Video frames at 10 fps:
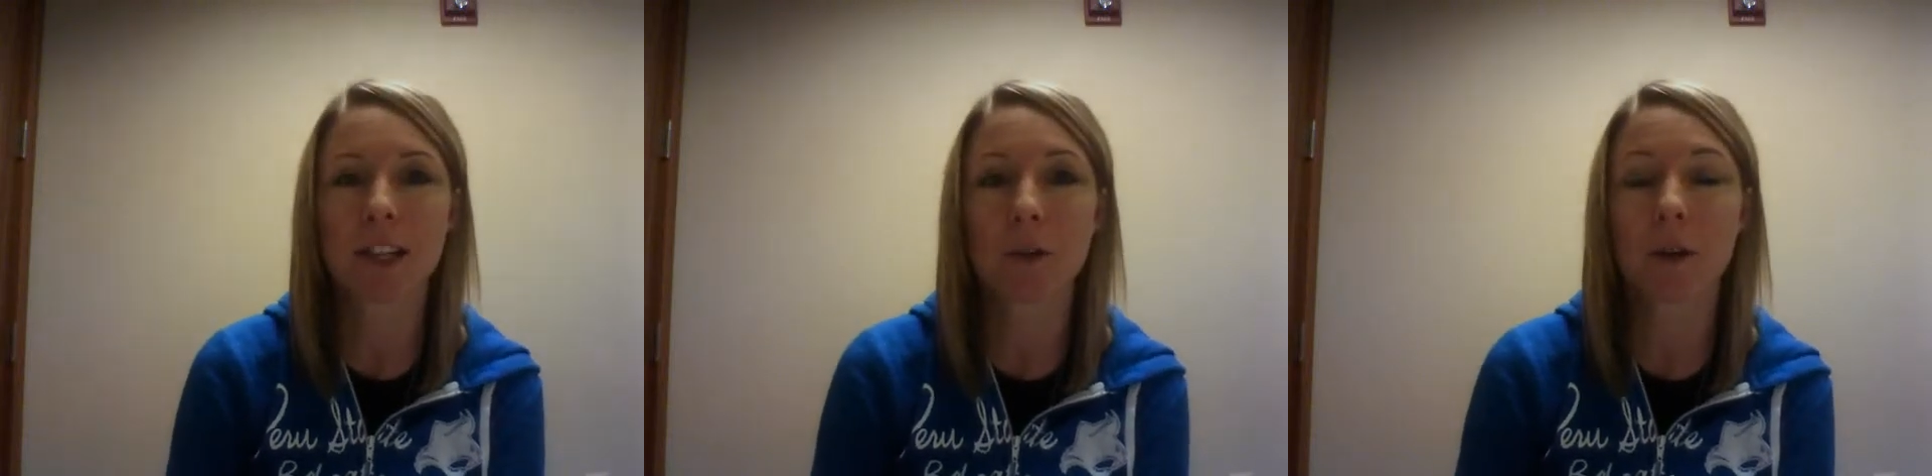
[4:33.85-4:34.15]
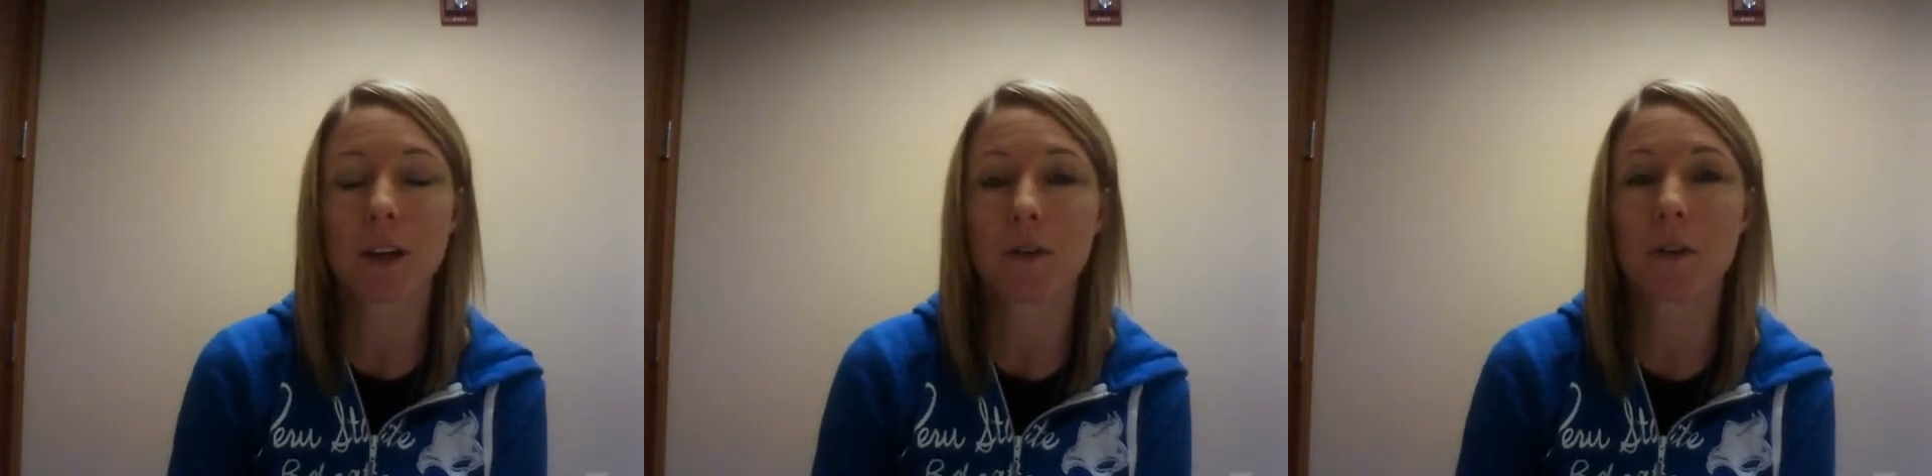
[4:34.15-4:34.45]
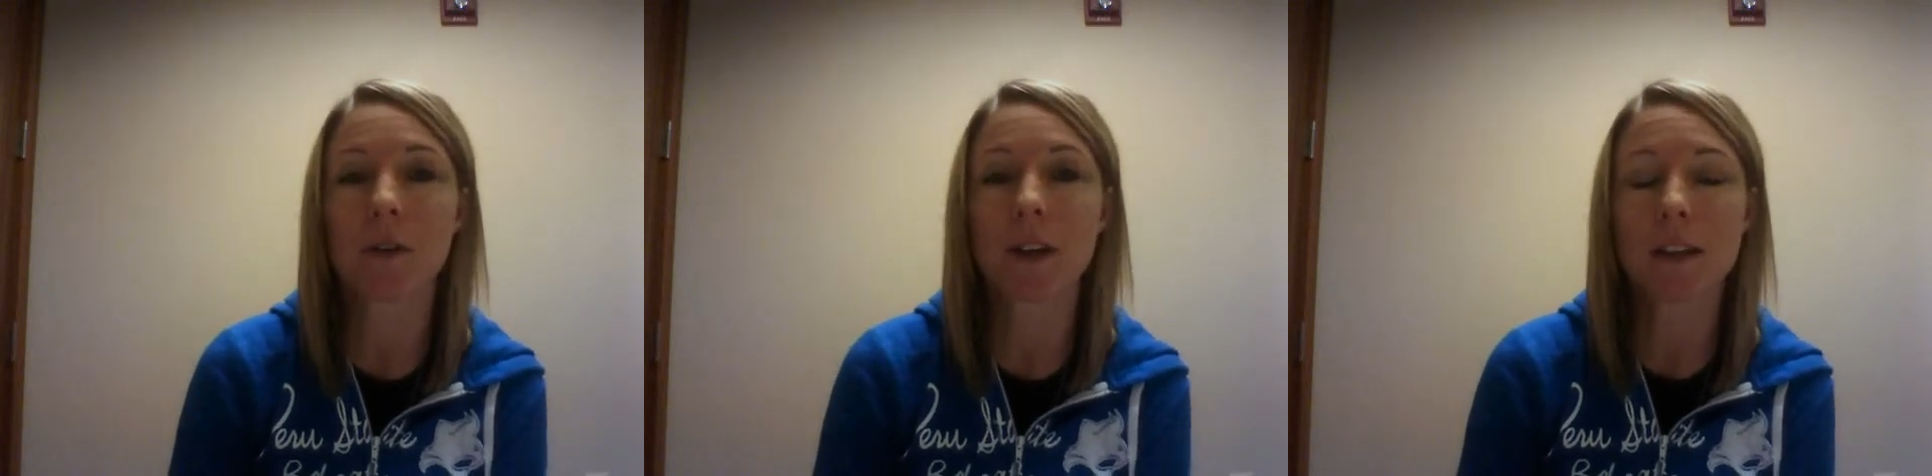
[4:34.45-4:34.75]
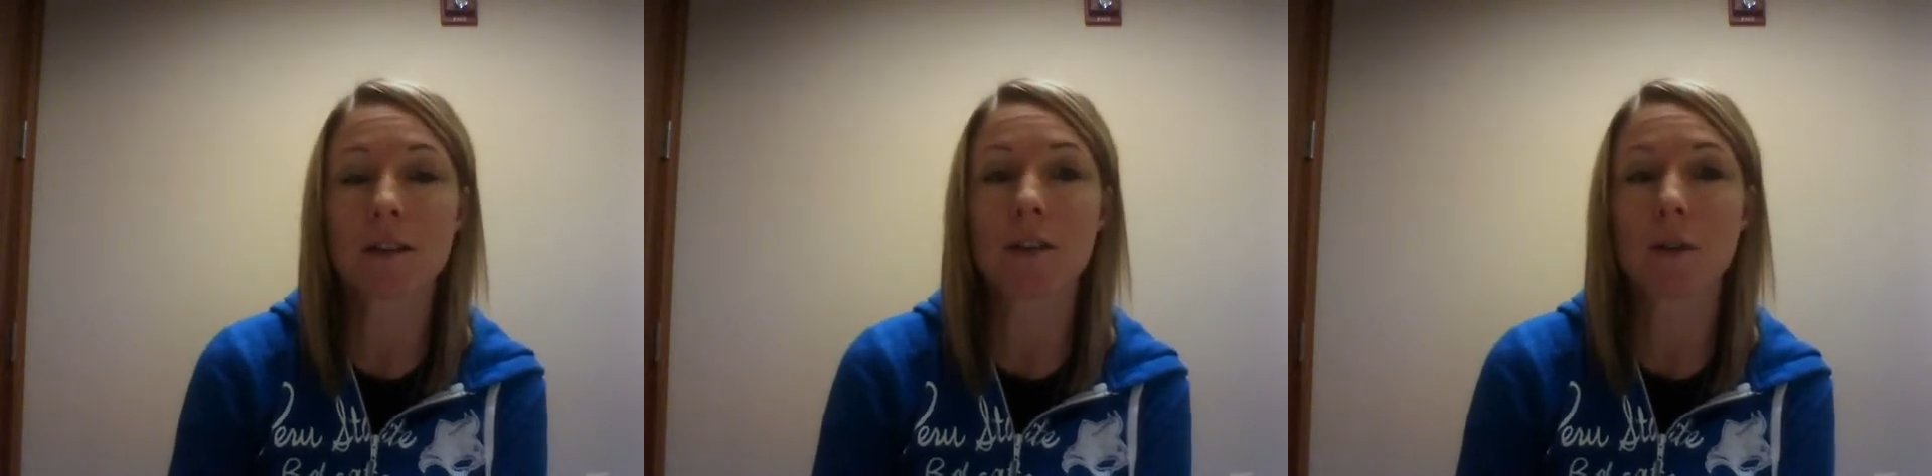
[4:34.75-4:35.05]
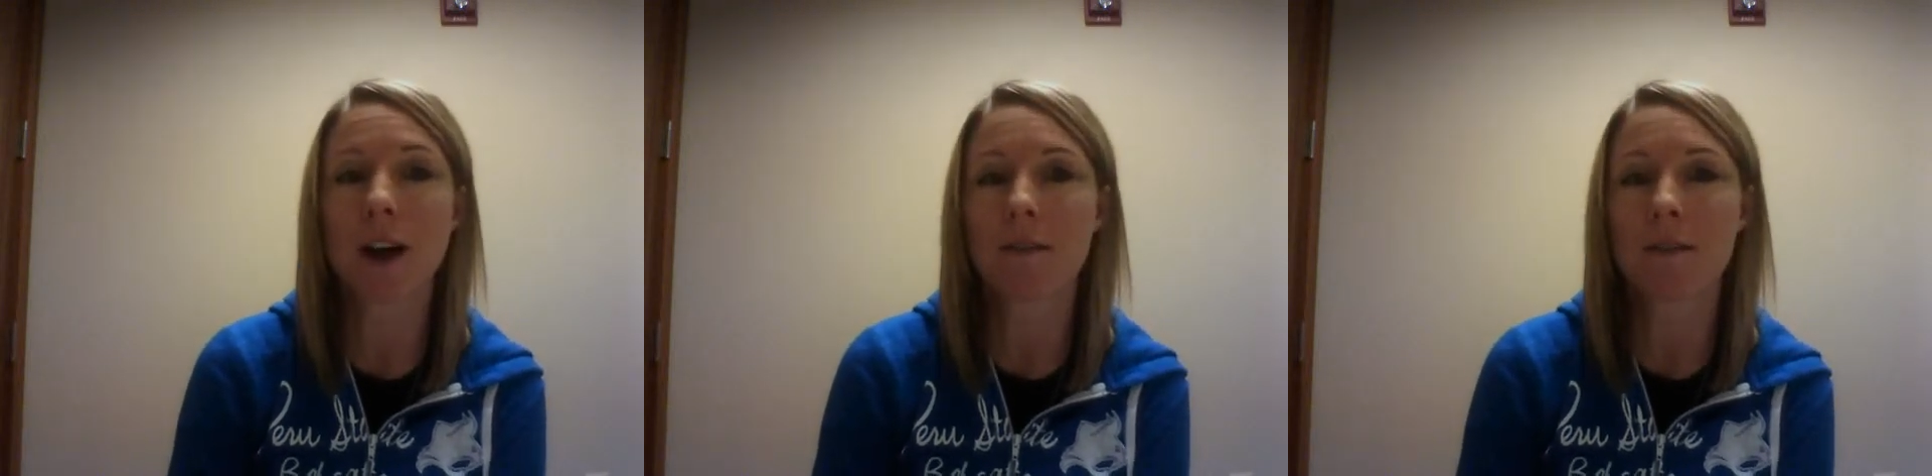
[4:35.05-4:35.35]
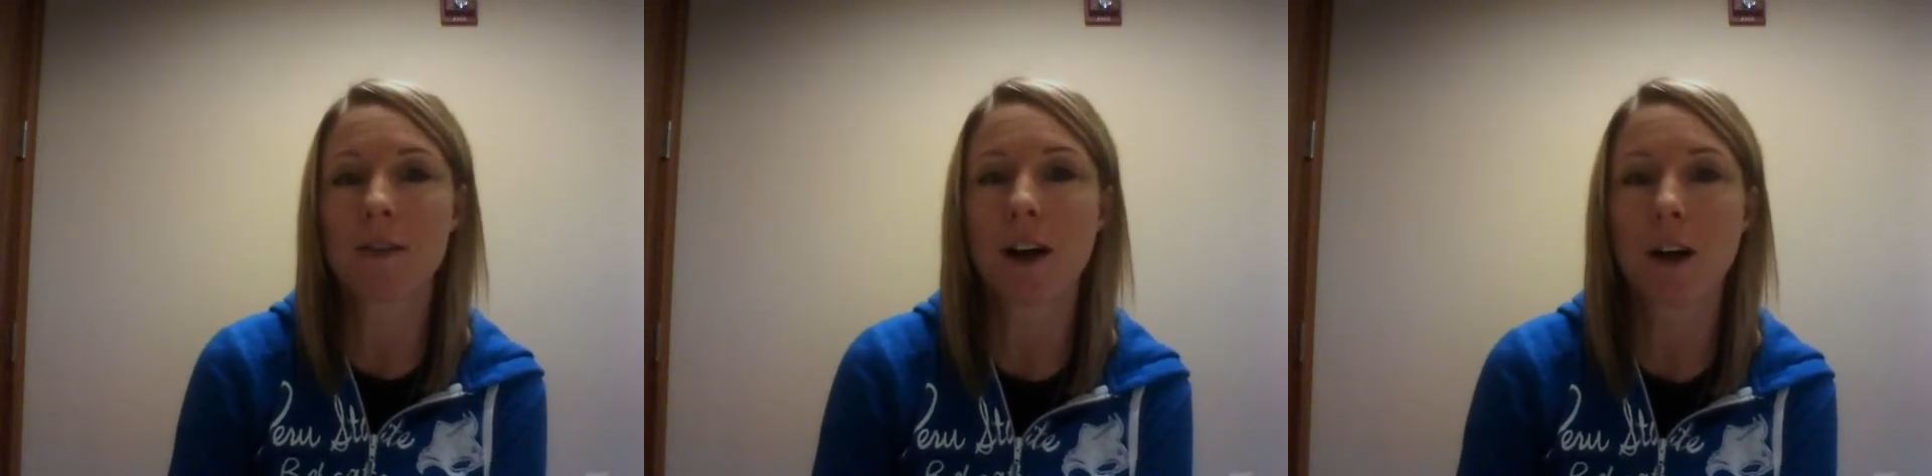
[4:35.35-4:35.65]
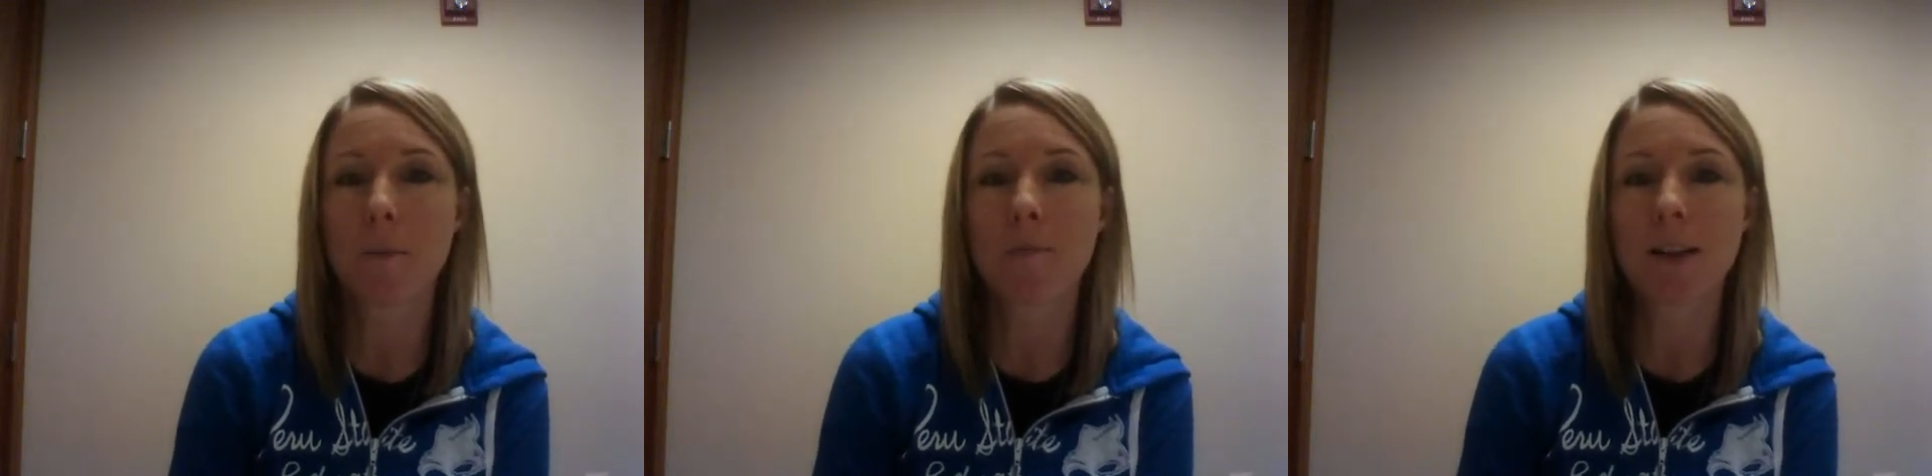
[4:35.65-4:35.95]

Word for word: So if you do have um,